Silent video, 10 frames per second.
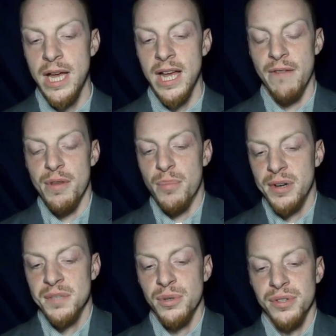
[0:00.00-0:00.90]
If the
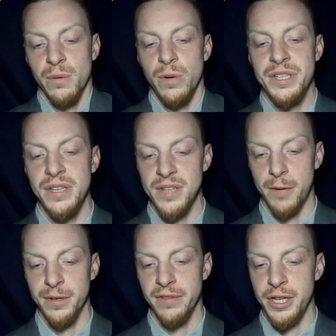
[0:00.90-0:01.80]
principles on which these
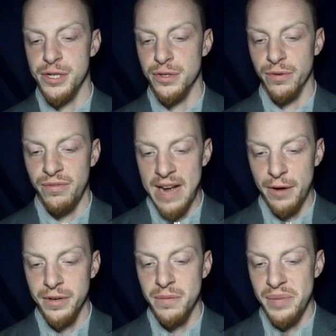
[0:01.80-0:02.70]
observations are
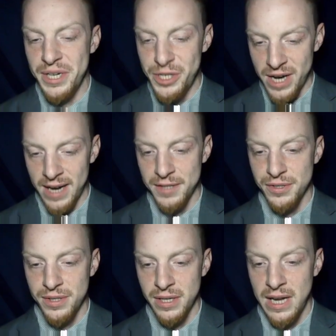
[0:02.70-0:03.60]
founded be
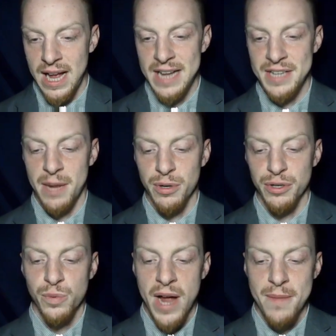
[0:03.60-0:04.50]
just, as I
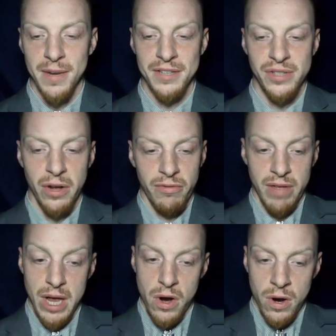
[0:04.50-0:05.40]
persuade myself
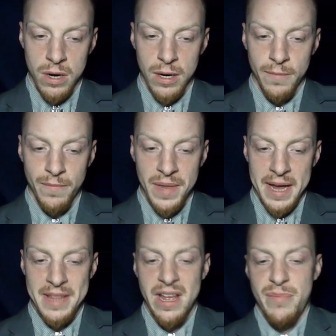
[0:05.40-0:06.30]
they are,
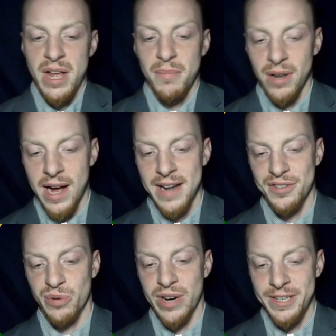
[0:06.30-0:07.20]
and they be applied
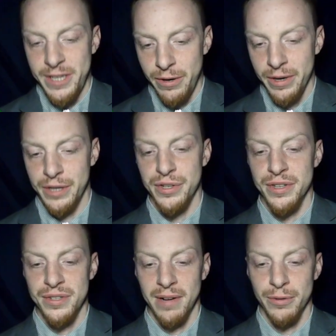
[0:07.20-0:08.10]
as a criterion to
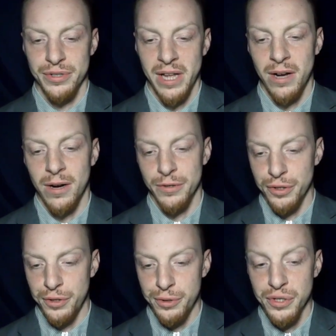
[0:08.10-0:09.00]
the several state
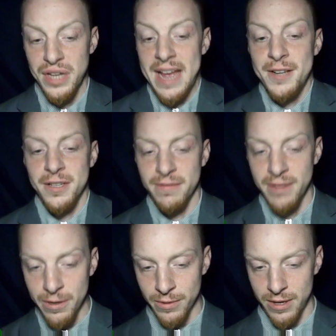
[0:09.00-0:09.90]
constitutions and to the
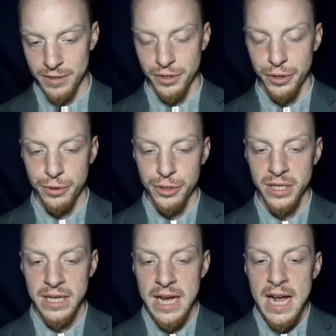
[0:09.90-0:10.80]
federal
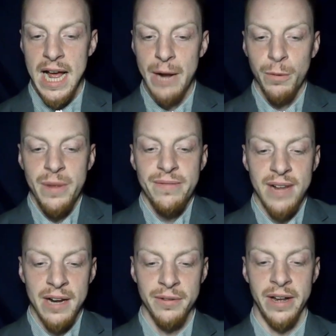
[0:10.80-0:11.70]
constitution, it will be
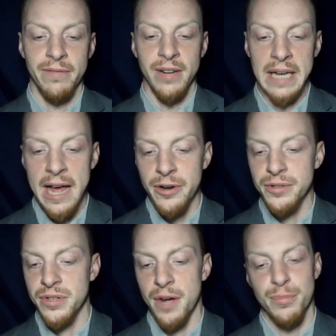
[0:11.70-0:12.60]
found that if the latter does not